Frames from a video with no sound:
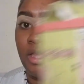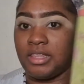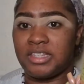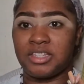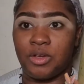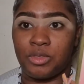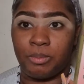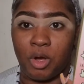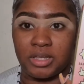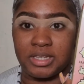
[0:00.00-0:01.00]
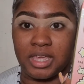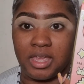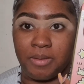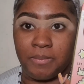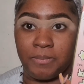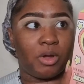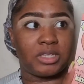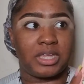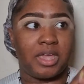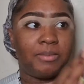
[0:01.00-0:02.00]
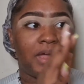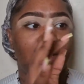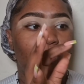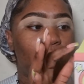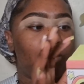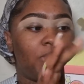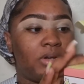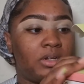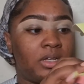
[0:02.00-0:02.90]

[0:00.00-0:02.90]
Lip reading: this is how the box came. Box came kind of open.